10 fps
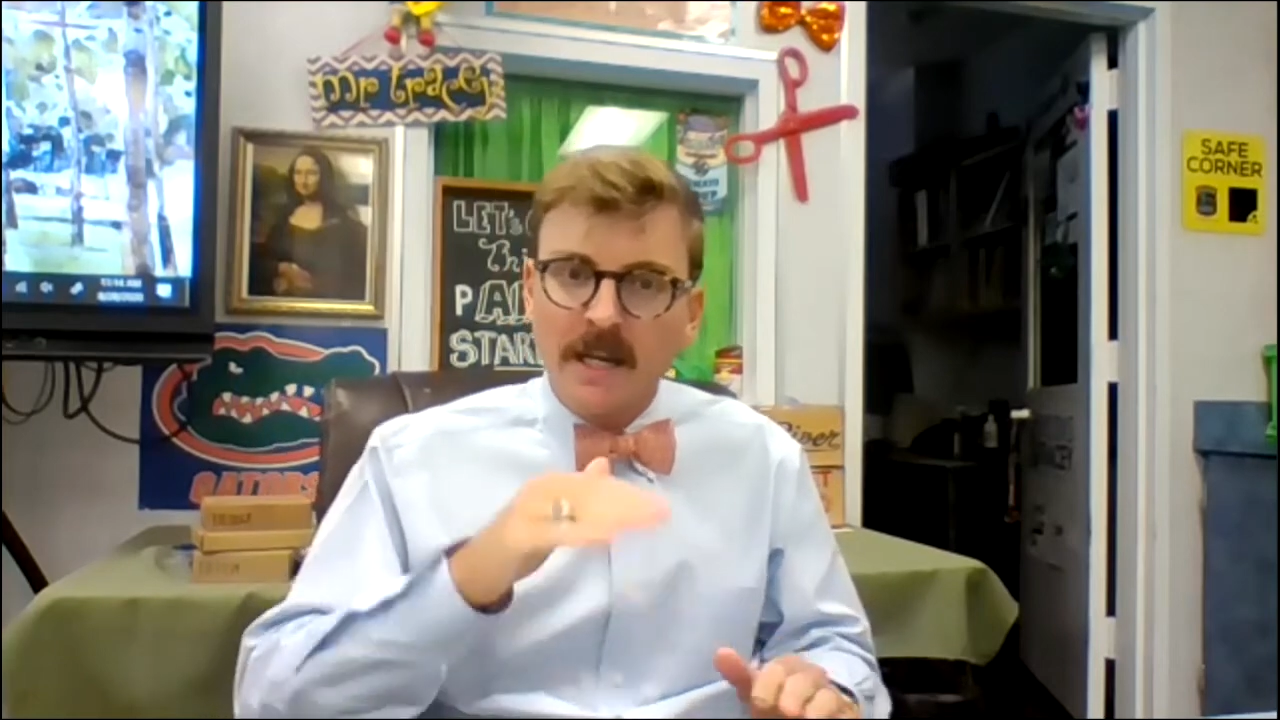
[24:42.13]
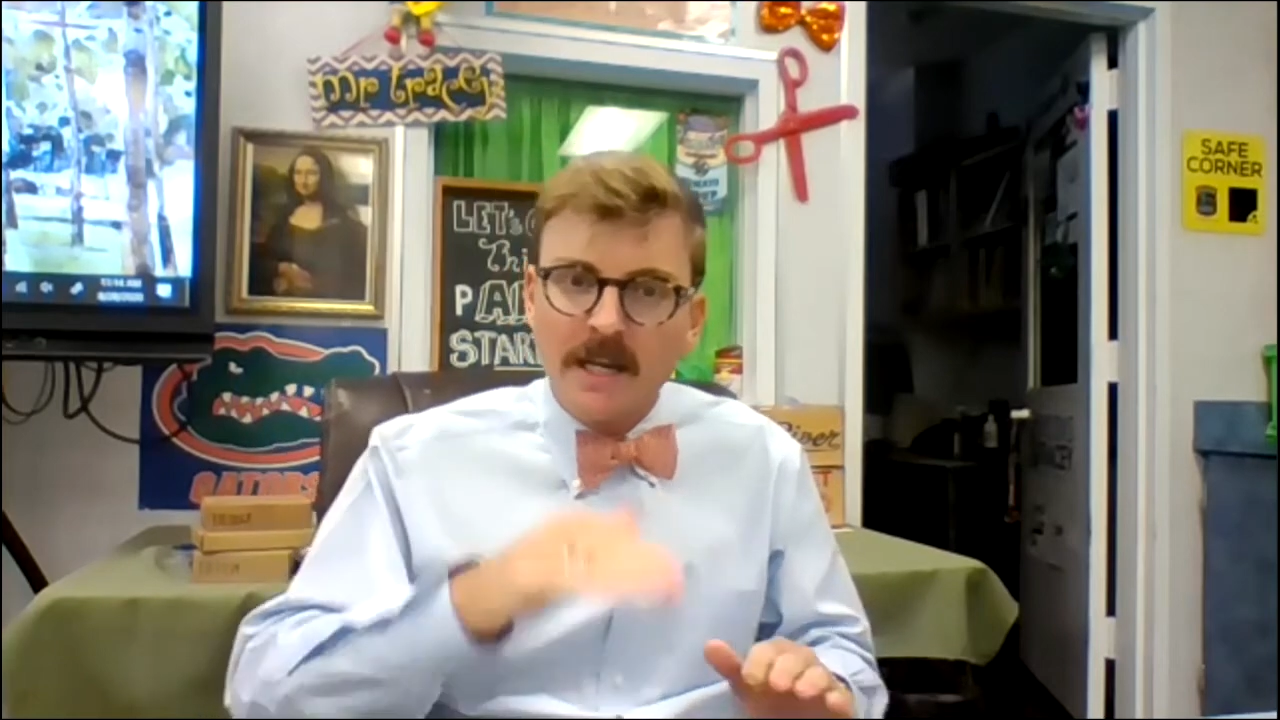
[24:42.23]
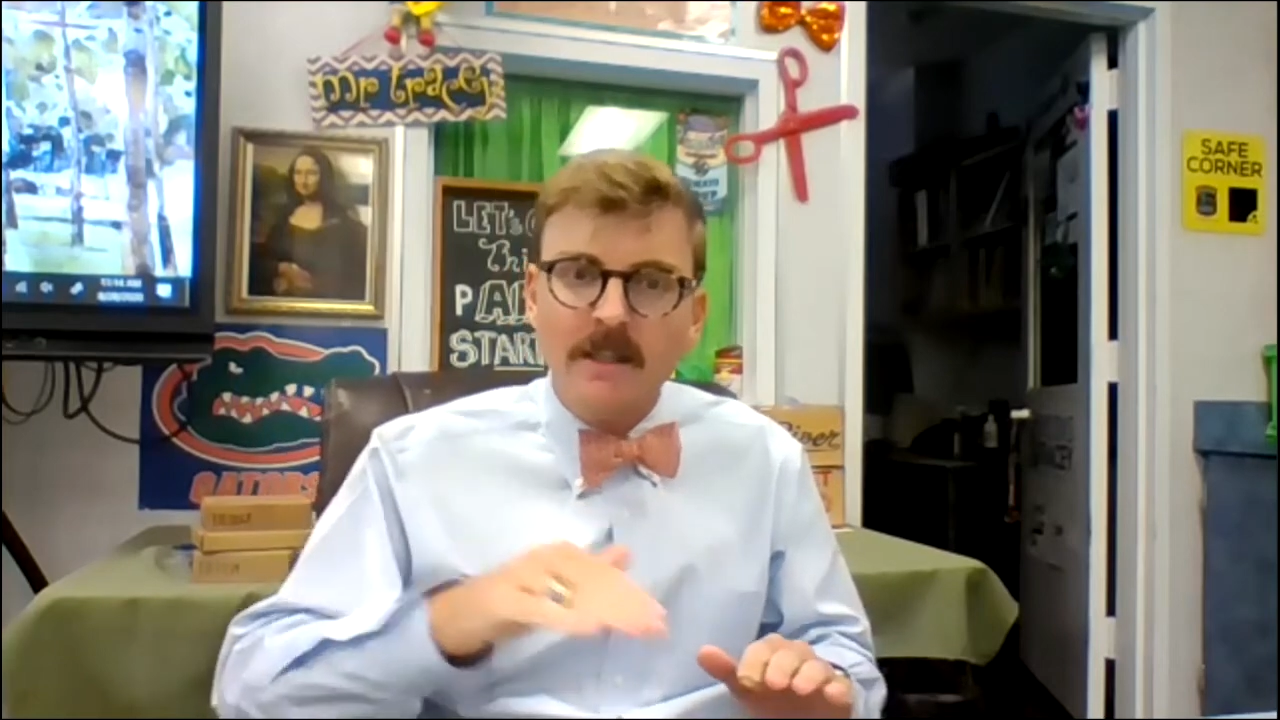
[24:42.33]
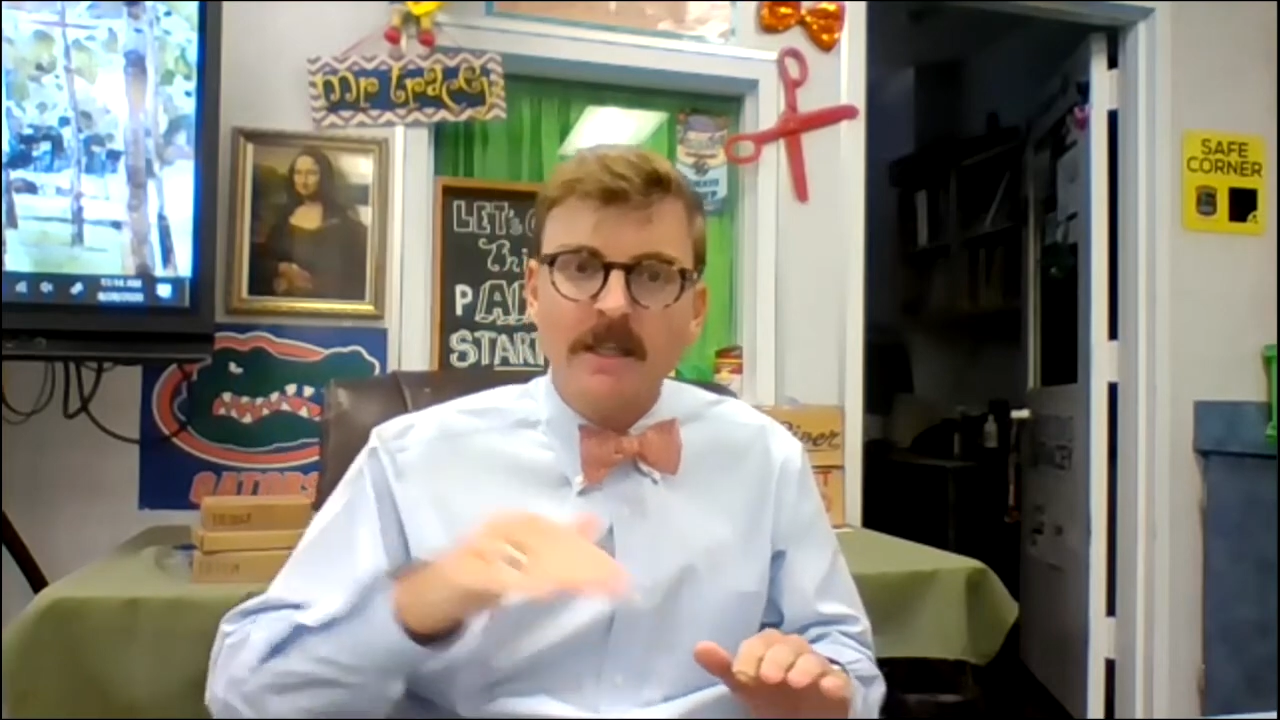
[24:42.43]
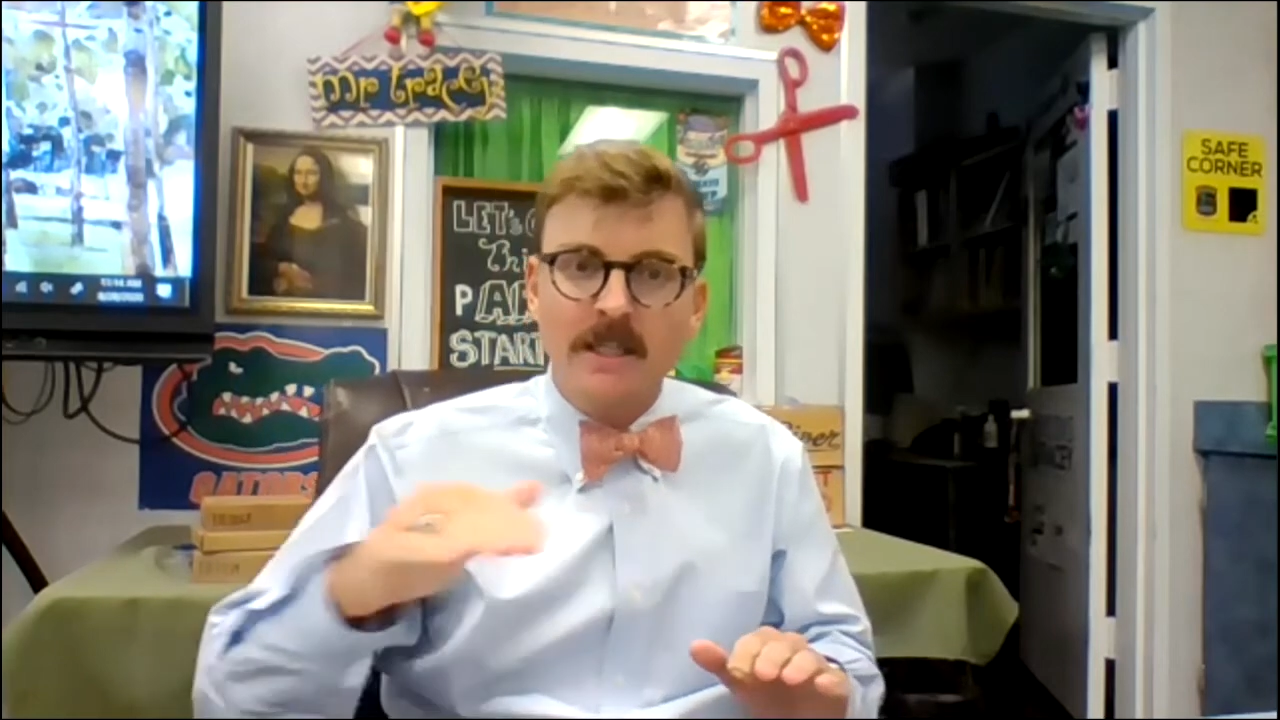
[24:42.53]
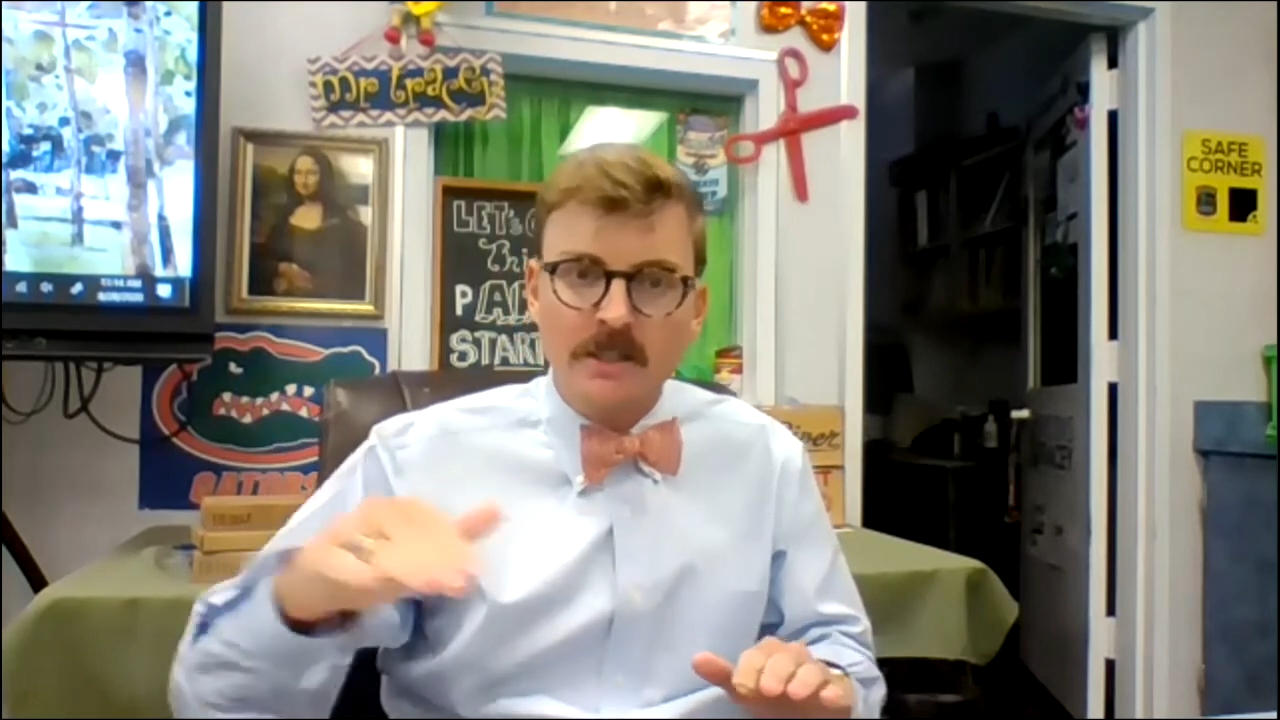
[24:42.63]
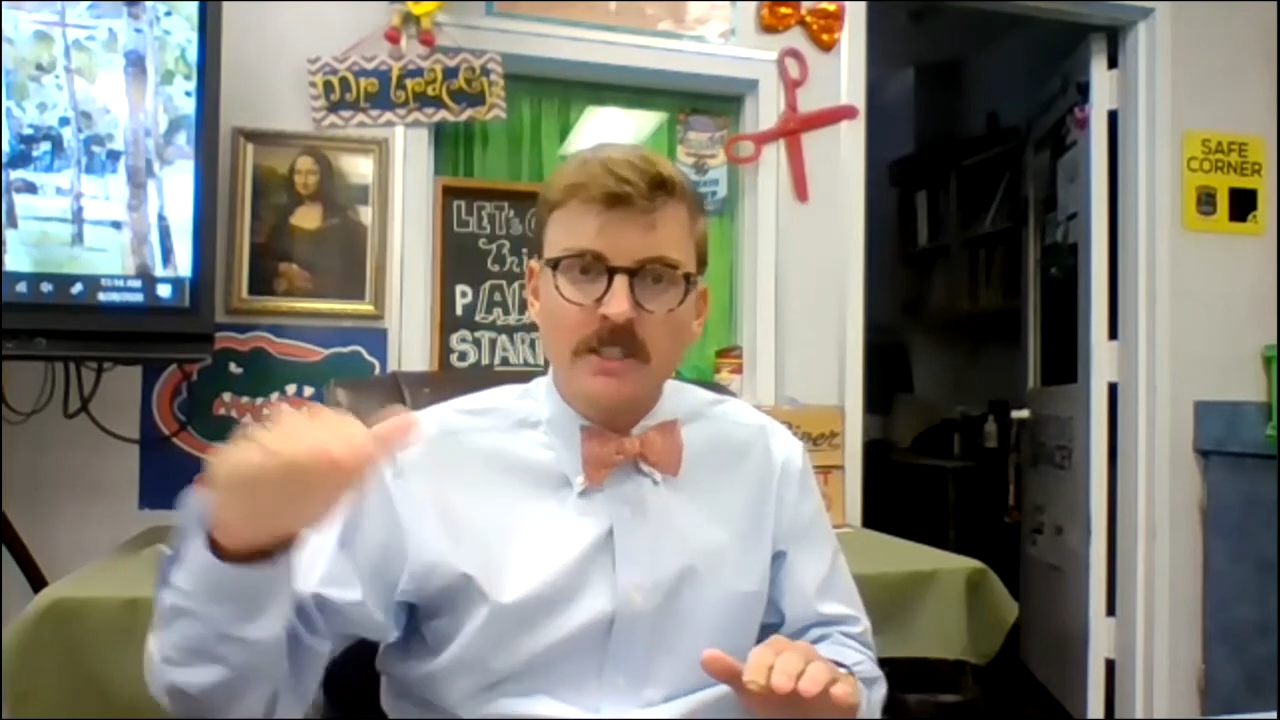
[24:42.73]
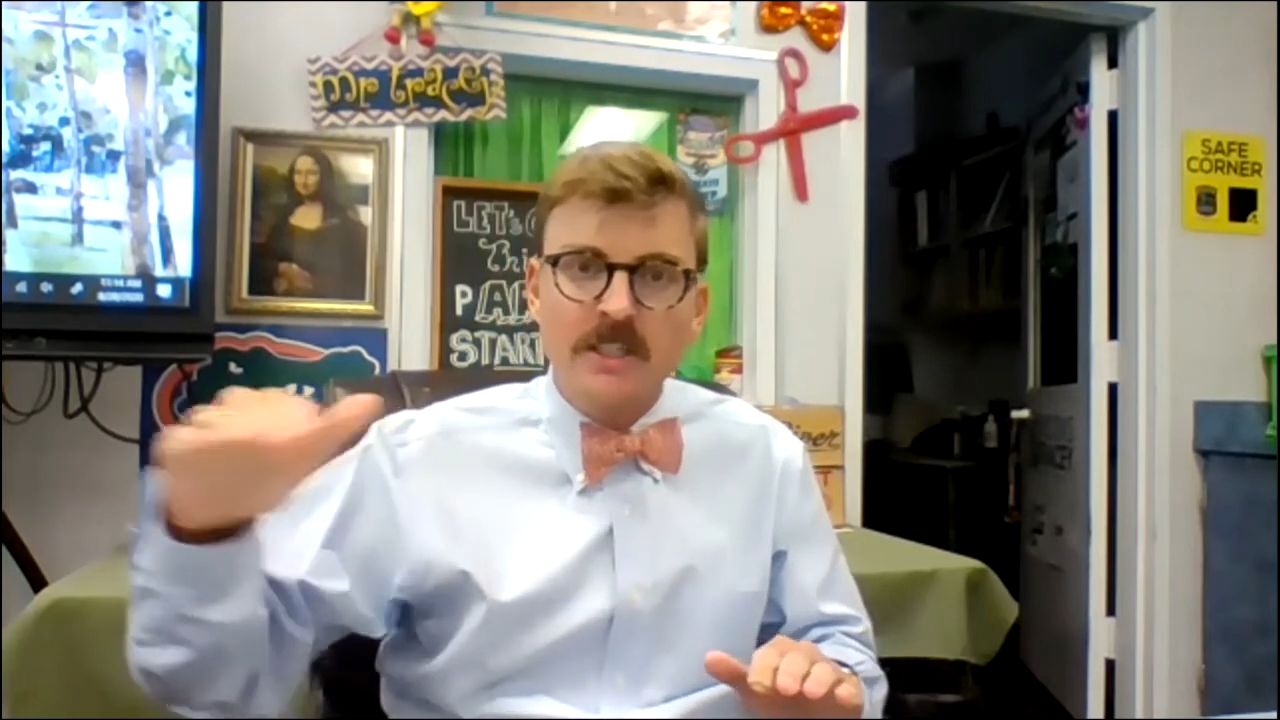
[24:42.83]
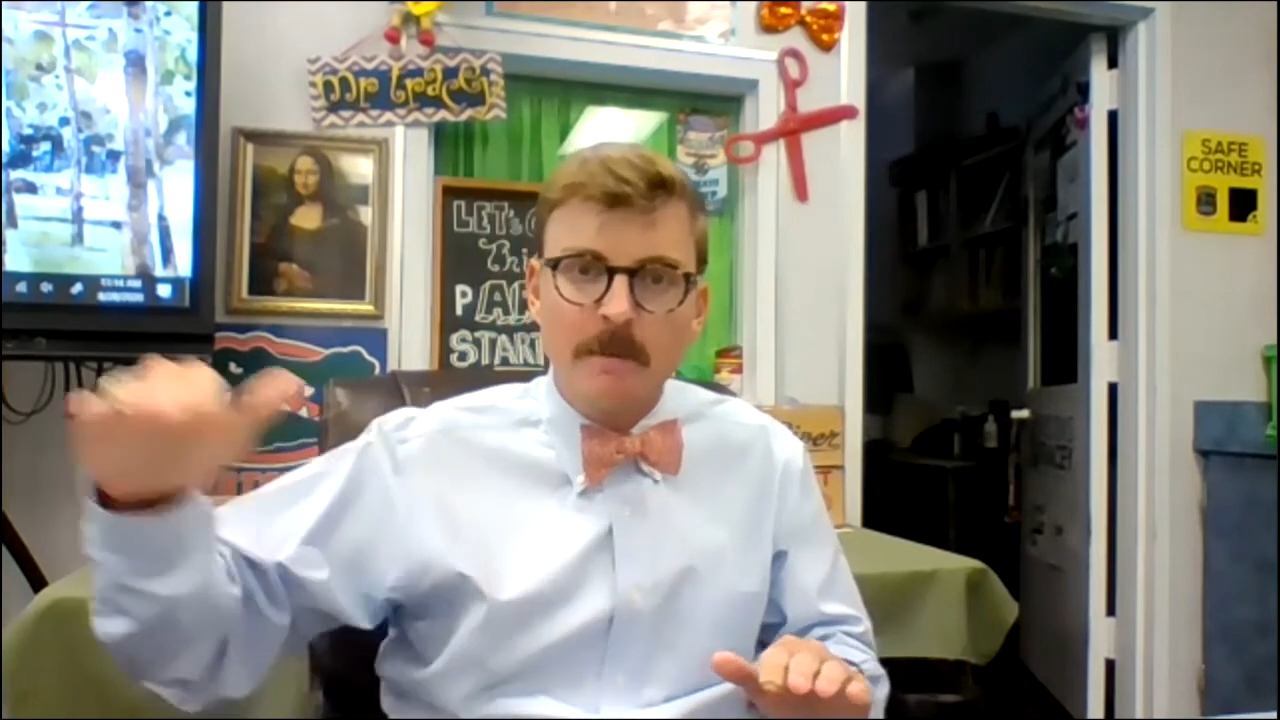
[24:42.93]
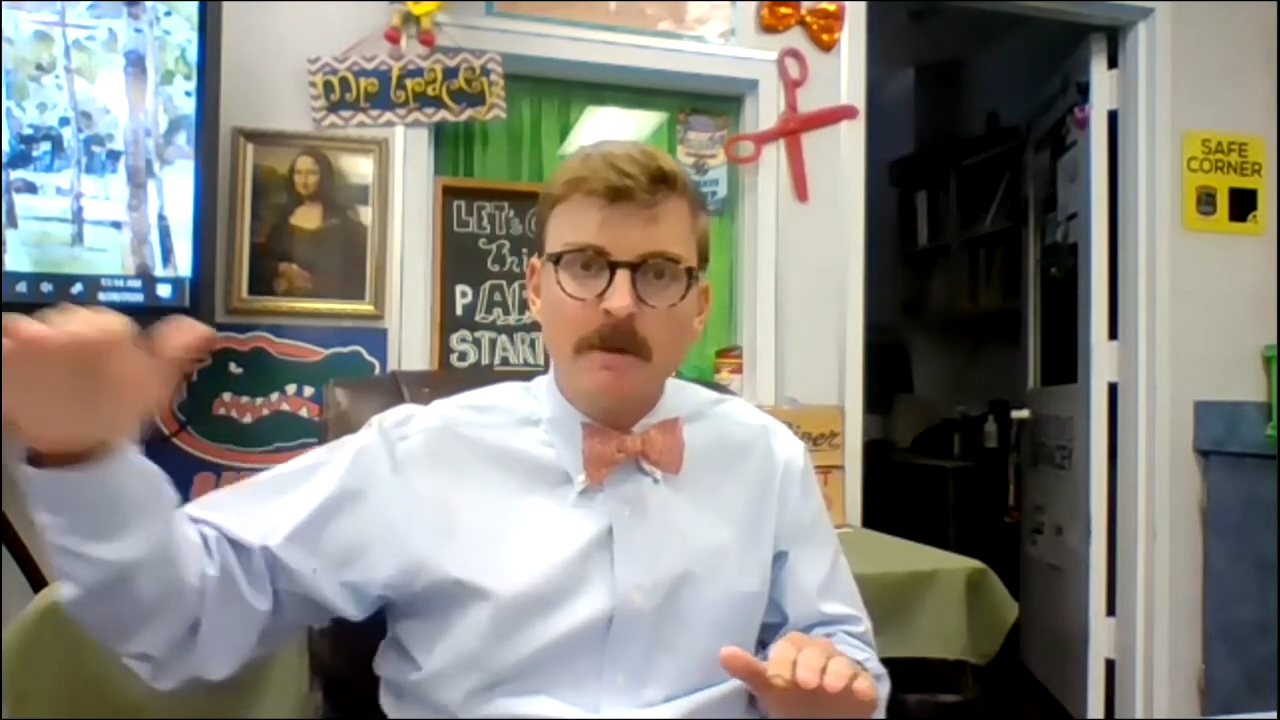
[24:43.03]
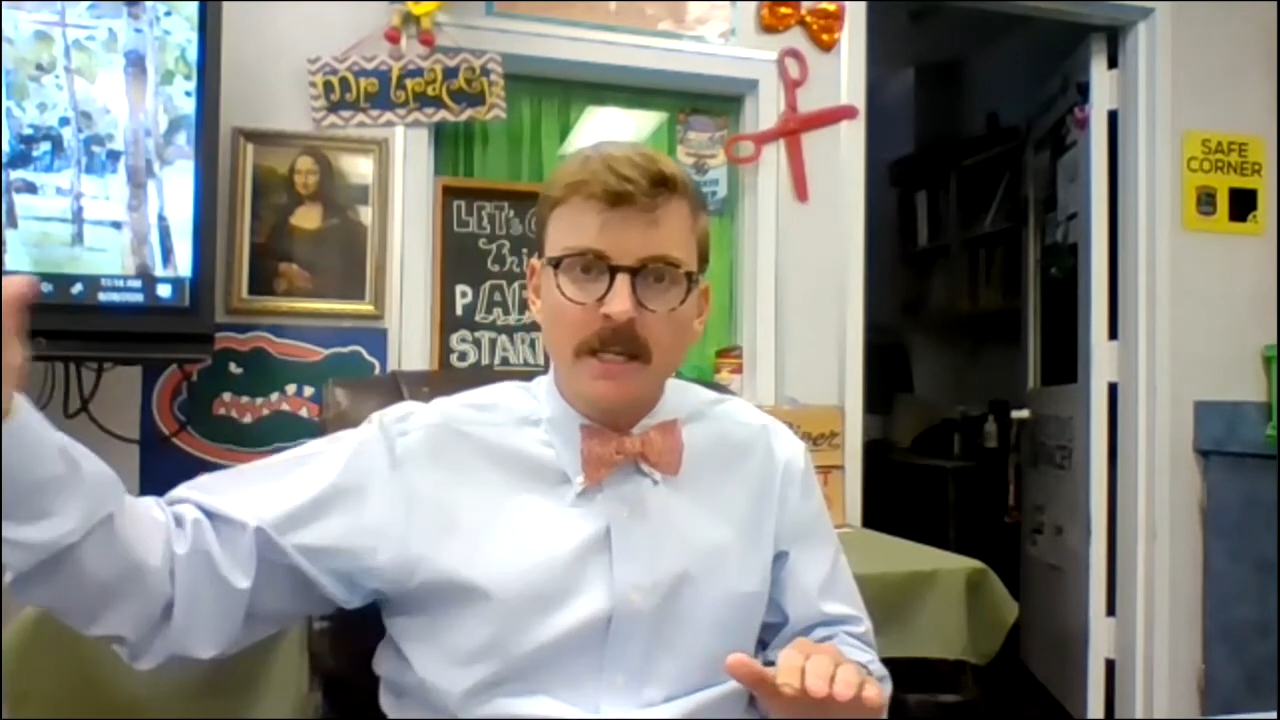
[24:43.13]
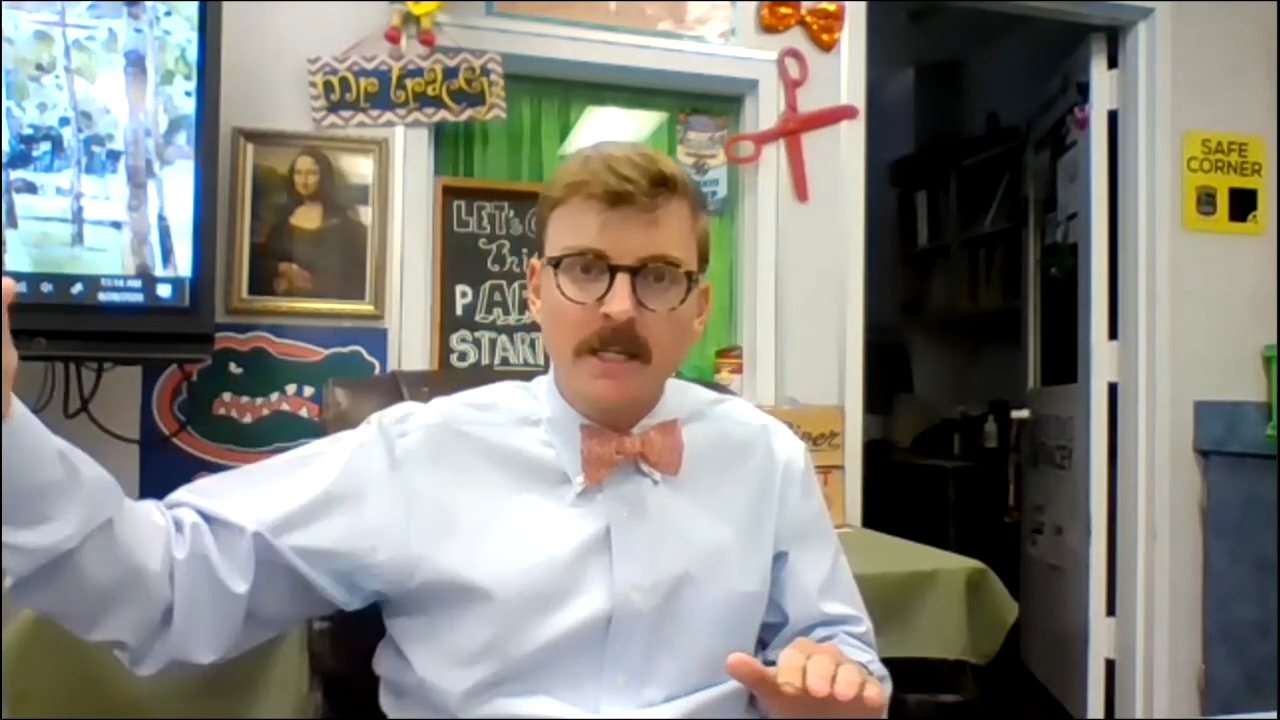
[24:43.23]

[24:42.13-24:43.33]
kind of like the stepping